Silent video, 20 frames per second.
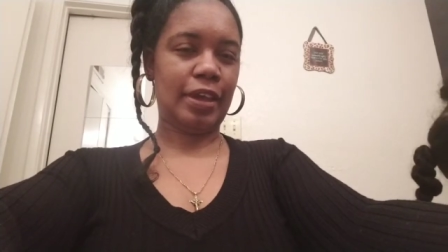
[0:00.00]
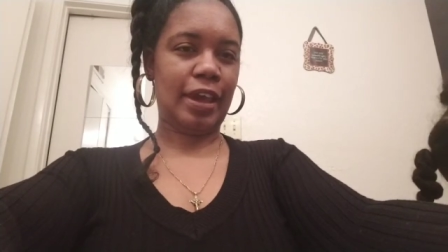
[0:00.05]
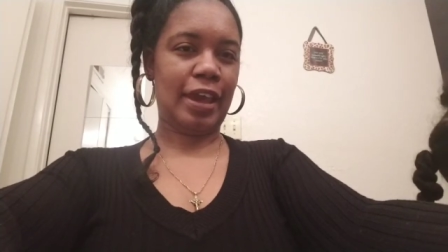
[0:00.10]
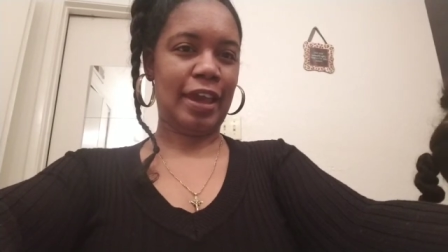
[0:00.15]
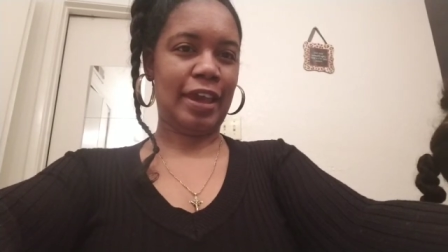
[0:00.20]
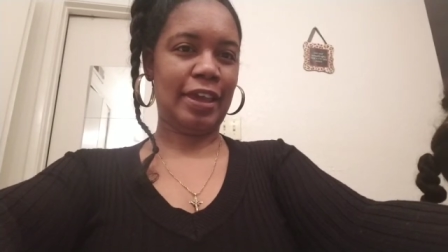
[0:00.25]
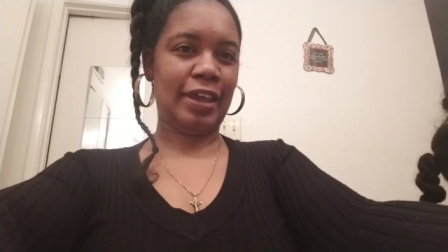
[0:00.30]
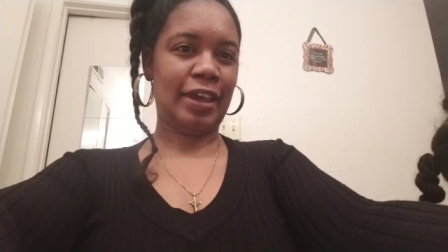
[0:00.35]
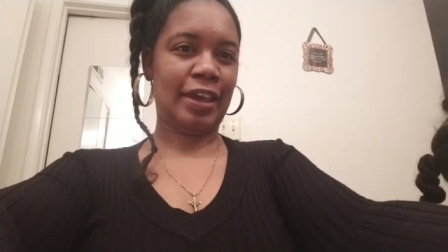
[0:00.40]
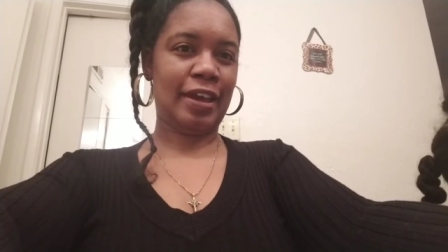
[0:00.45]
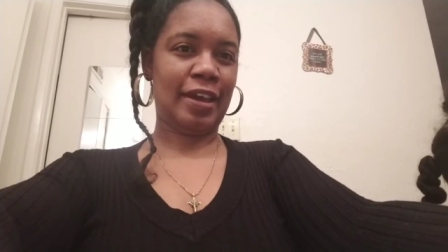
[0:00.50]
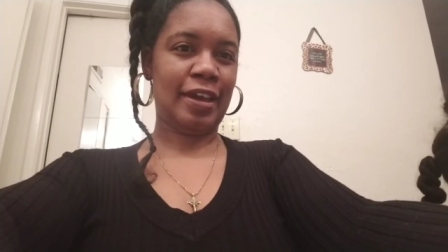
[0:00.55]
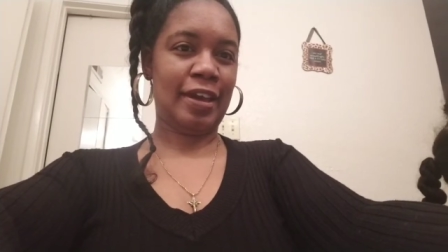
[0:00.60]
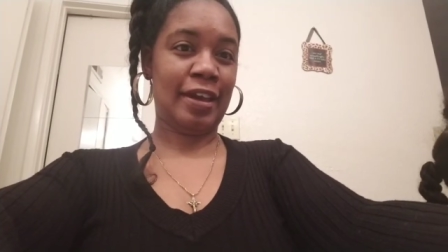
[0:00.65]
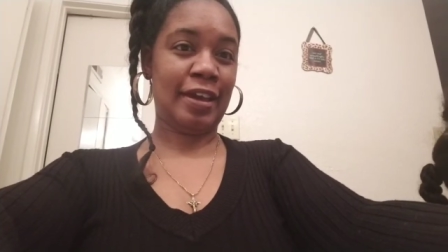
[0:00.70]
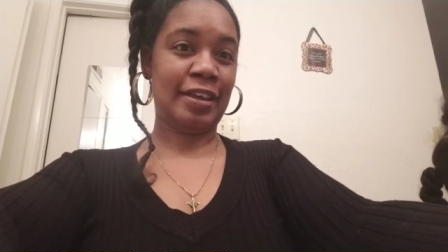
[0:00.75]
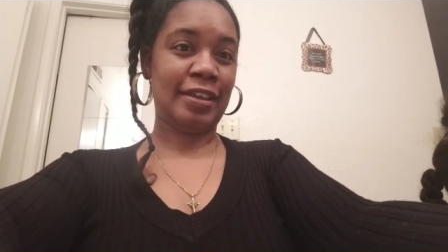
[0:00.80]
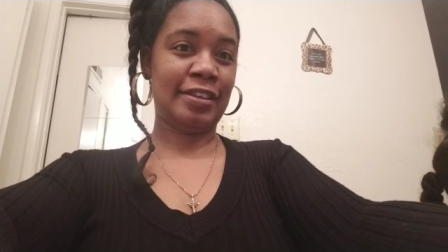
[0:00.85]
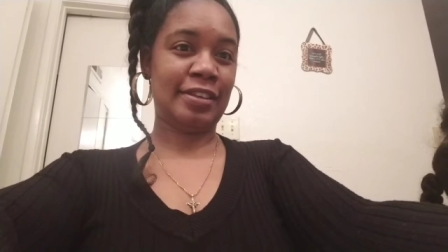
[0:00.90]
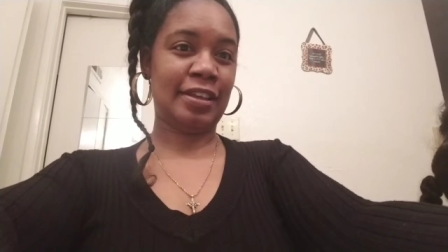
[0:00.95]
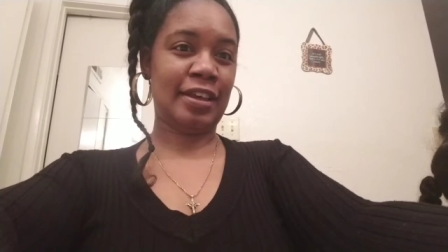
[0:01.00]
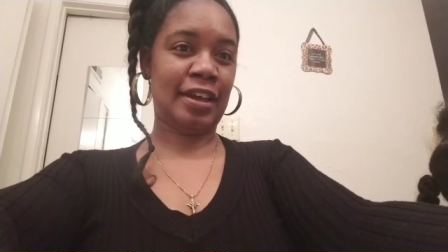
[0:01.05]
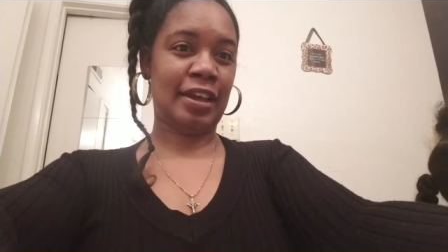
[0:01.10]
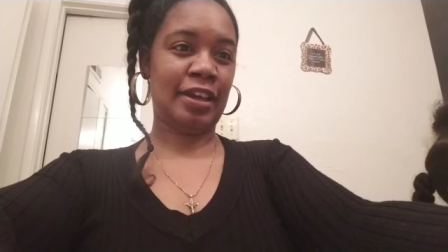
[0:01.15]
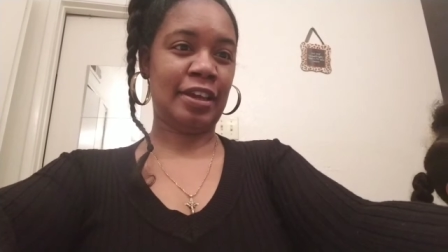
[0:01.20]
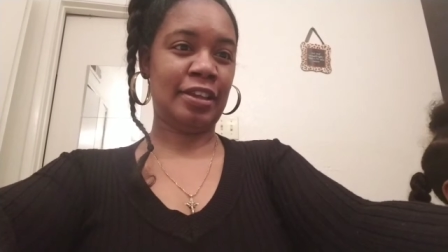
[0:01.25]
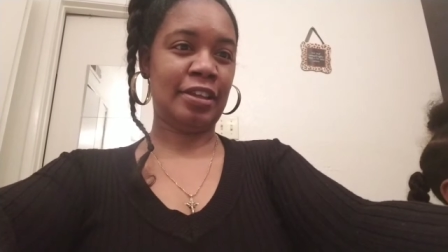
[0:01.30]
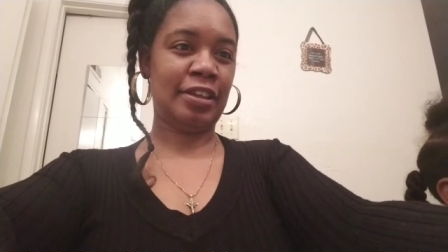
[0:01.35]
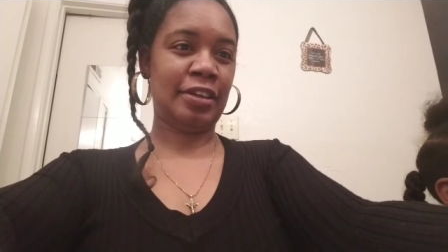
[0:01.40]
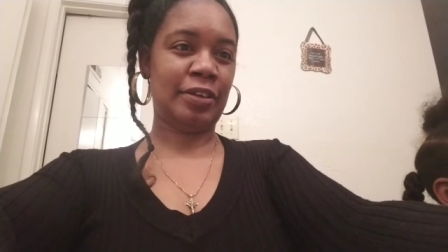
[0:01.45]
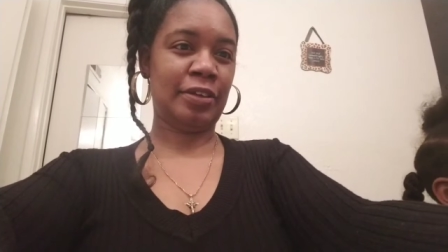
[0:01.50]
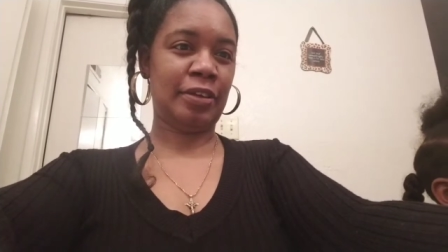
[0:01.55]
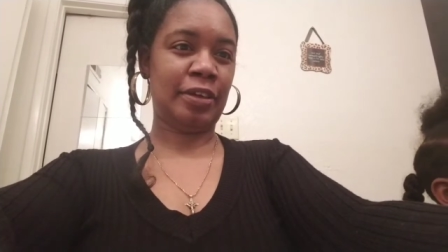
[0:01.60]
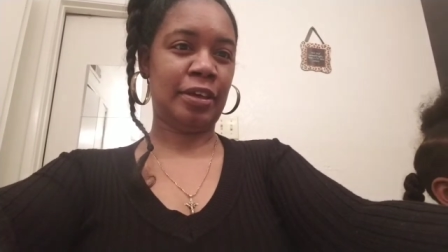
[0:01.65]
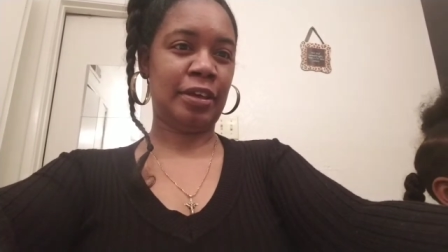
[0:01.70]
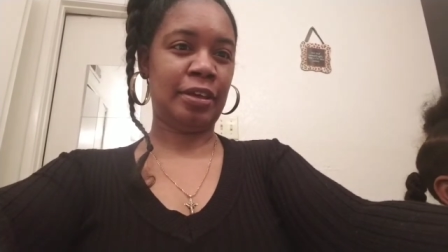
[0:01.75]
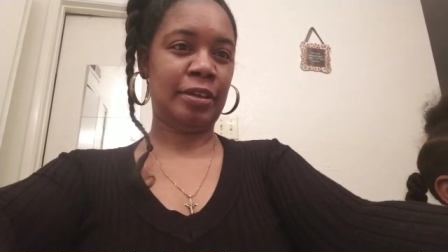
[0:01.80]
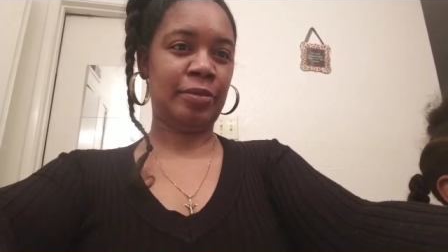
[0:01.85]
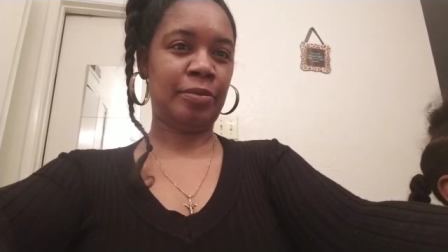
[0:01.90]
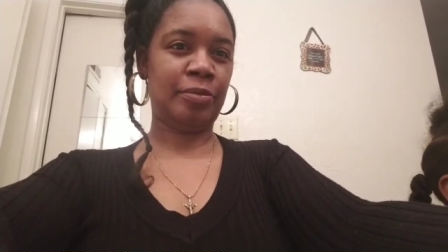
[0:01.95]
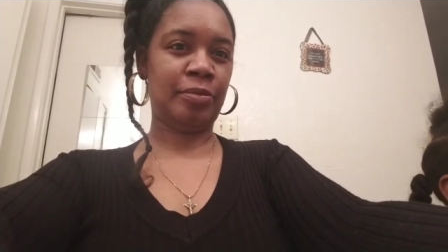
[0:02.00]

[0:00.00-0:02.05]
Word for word: Hey guys, how you doing?